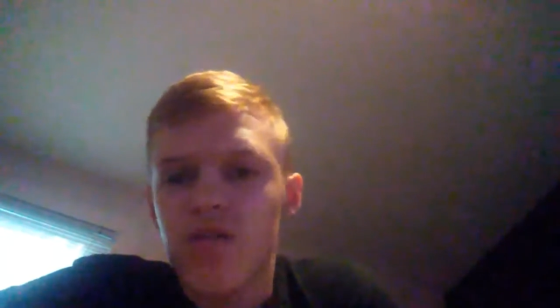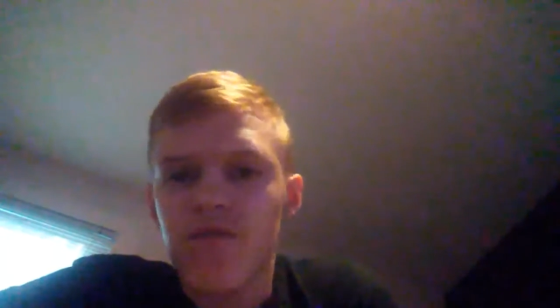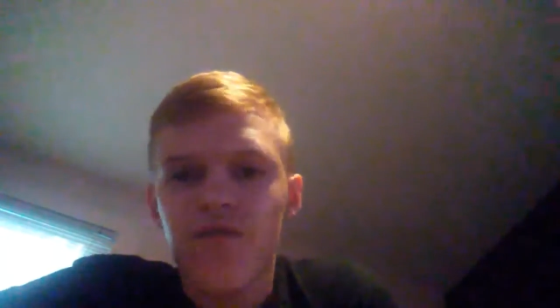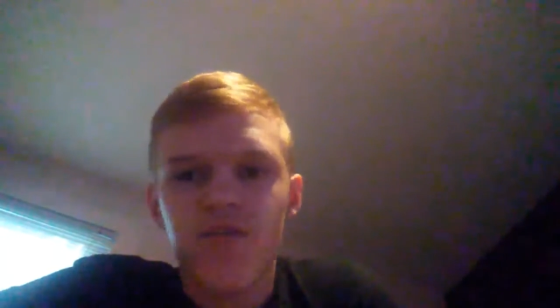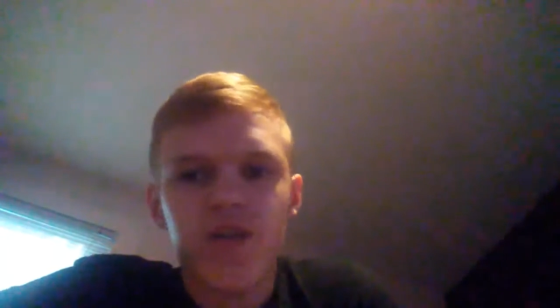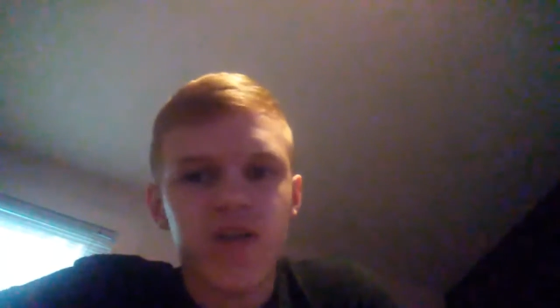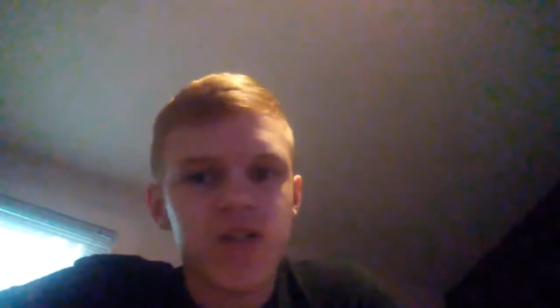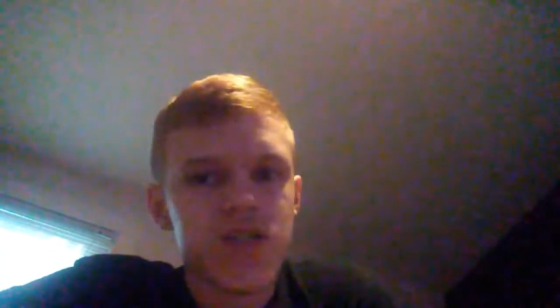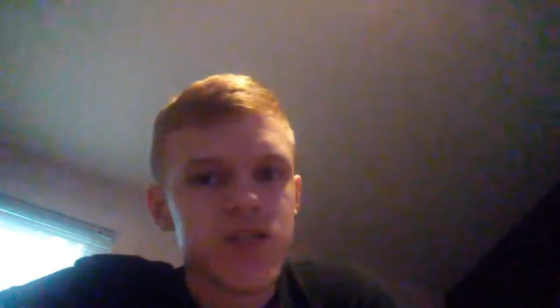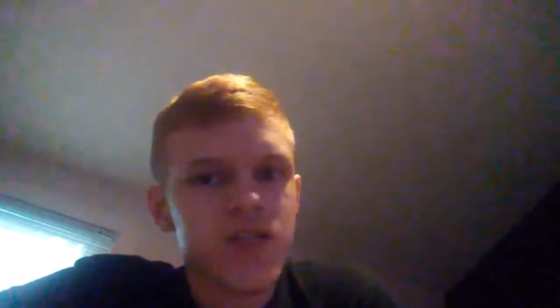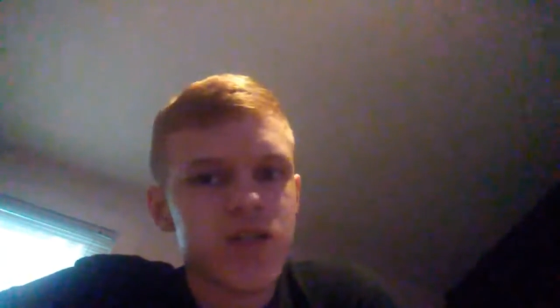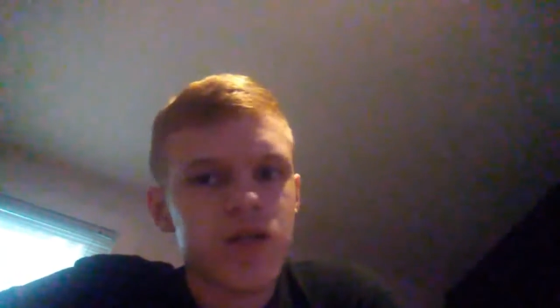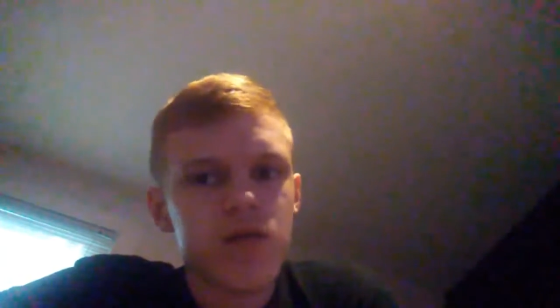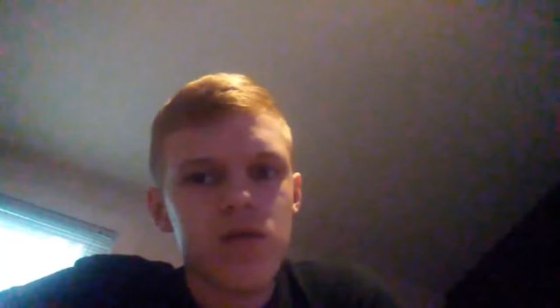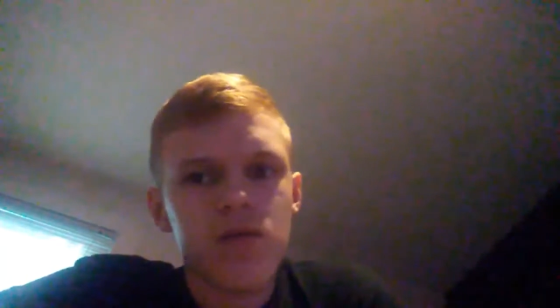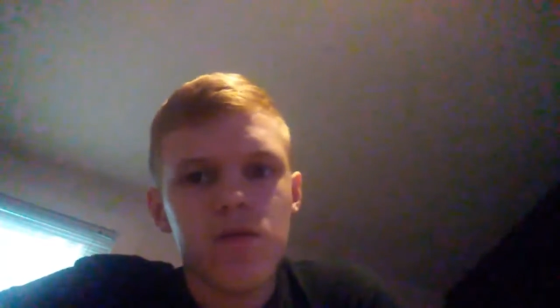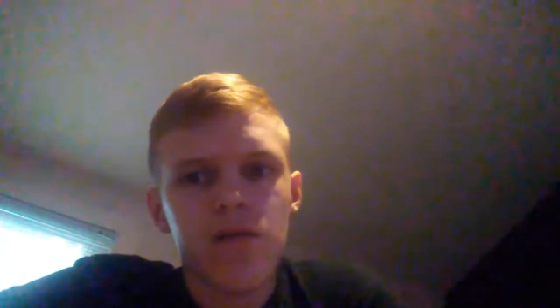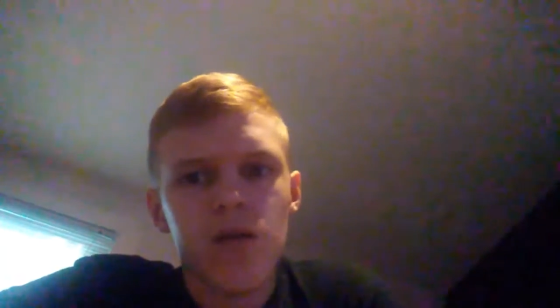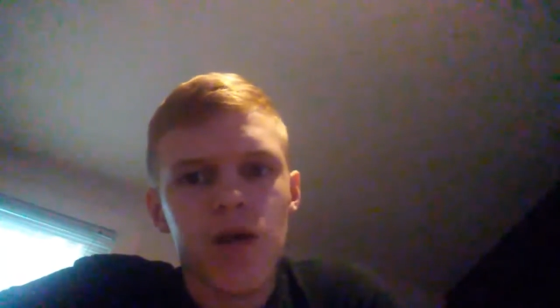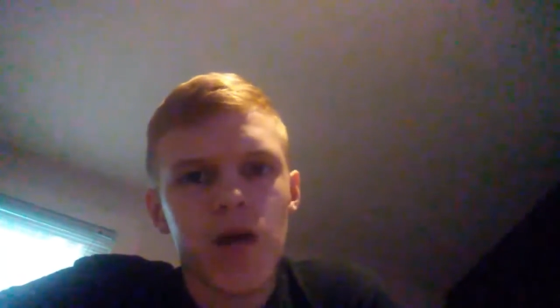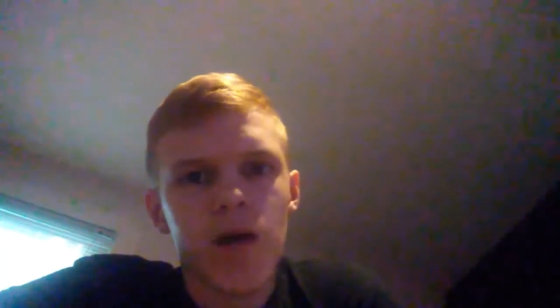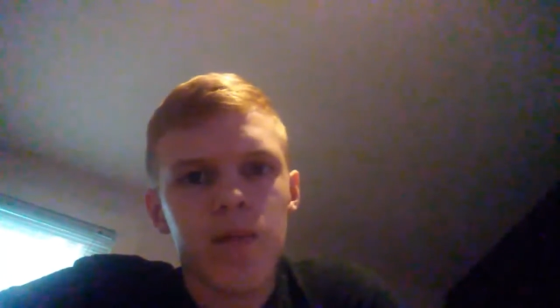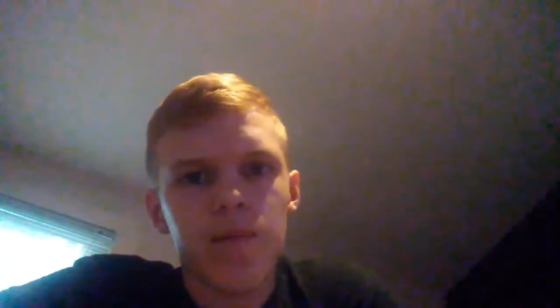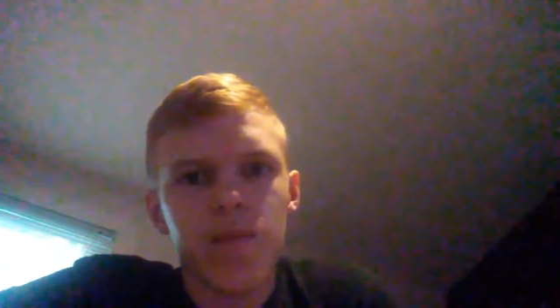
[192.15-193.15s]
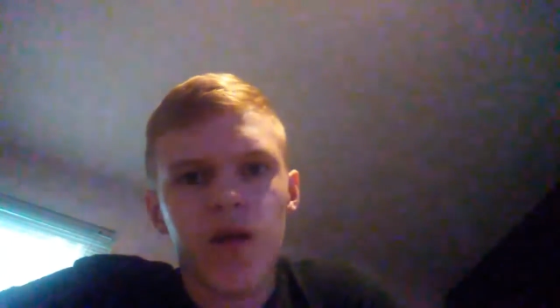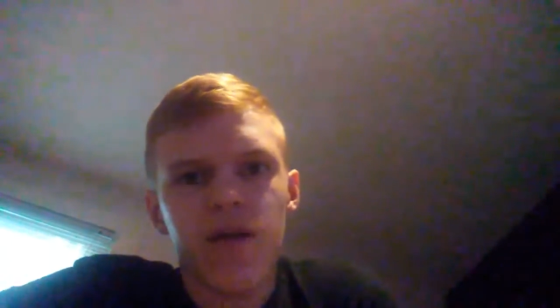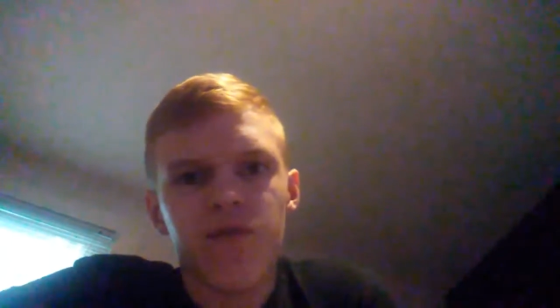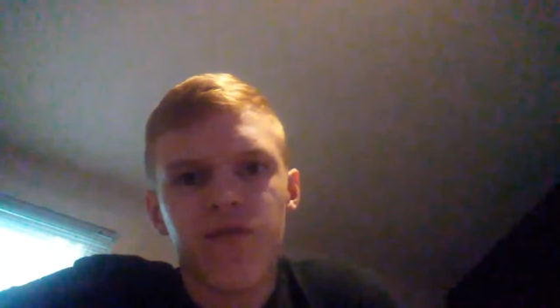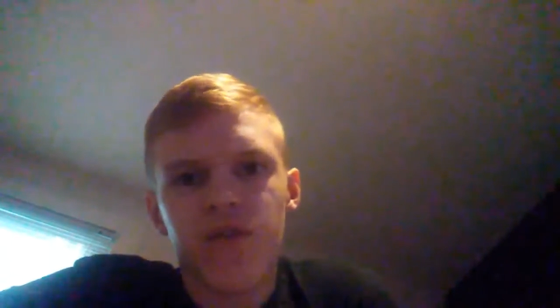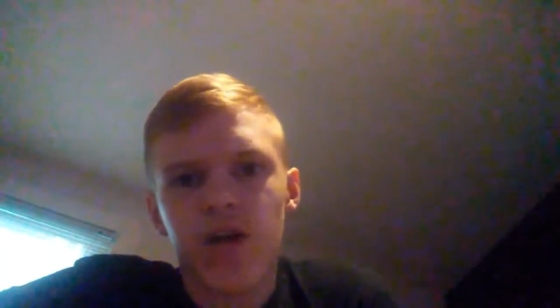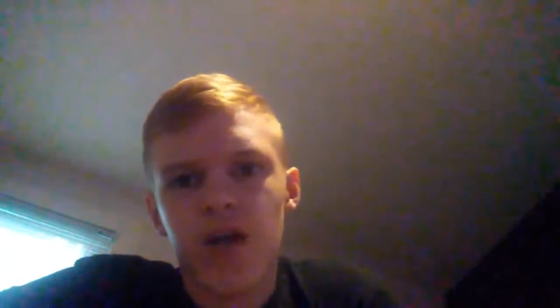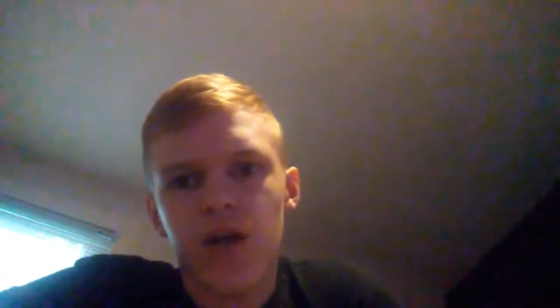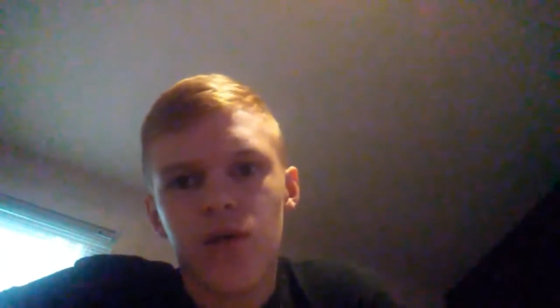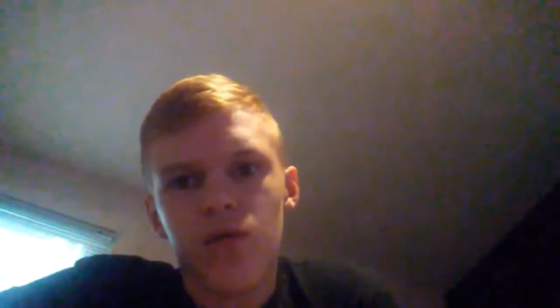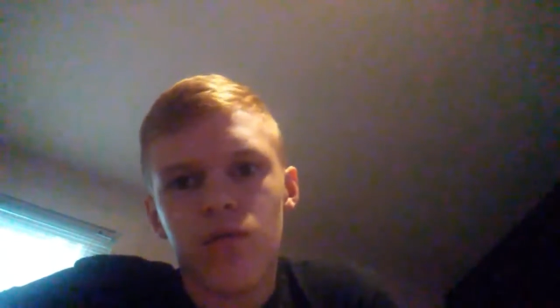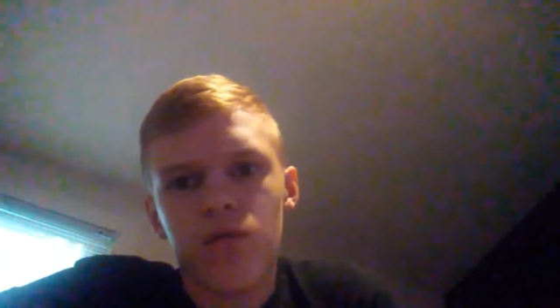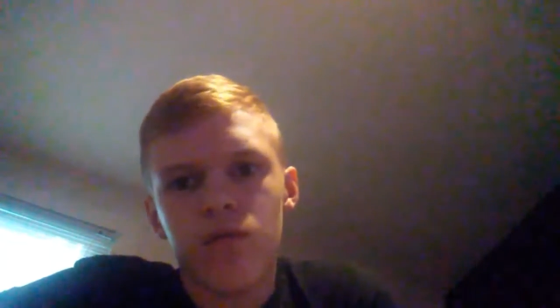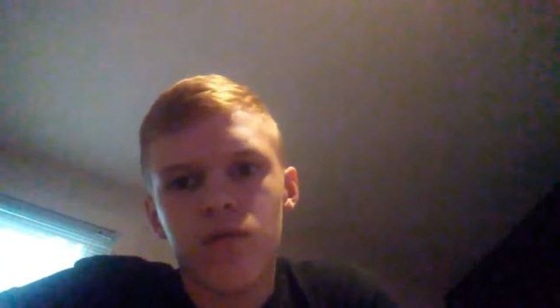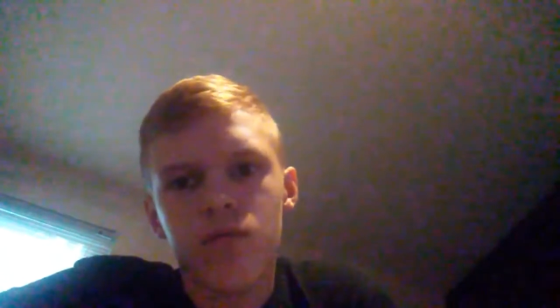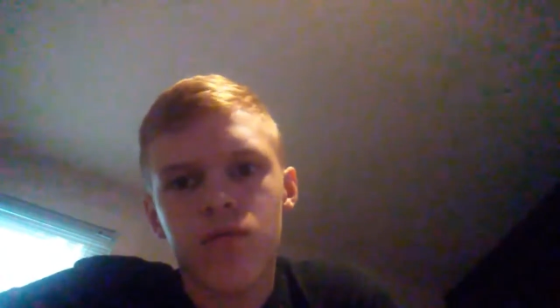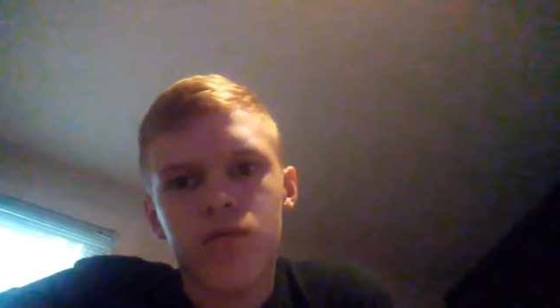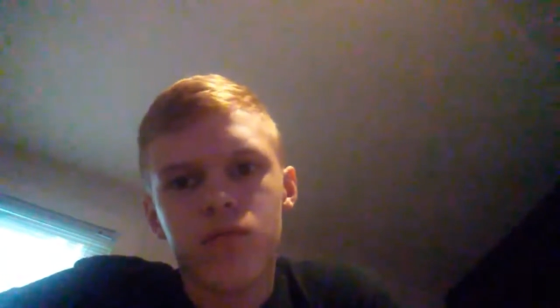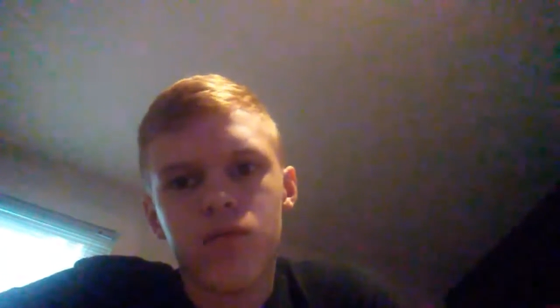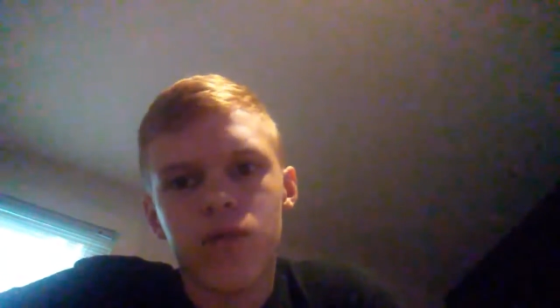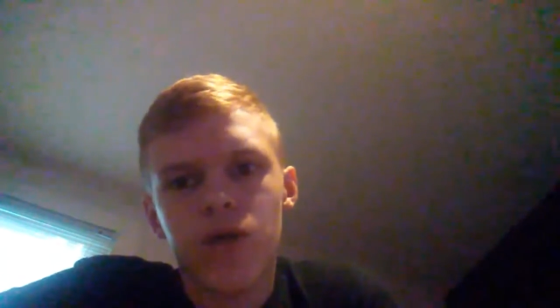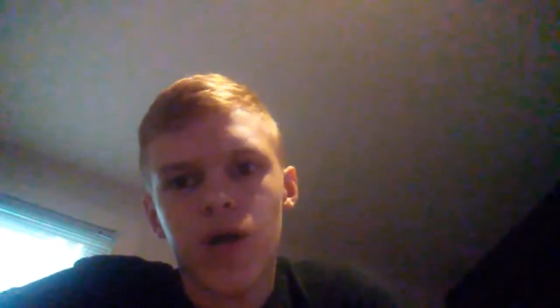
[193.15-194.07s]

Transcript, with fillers: face it, I'm not viral.